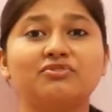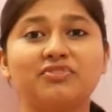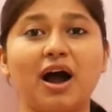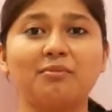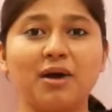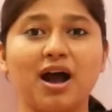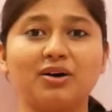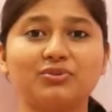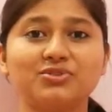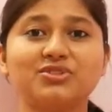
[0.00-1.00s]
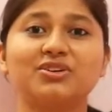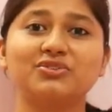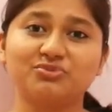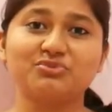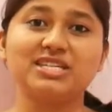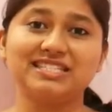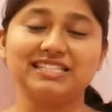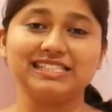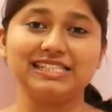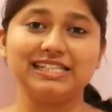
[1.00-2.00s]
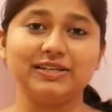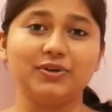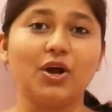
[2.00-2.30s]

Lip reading: farmhouse recently.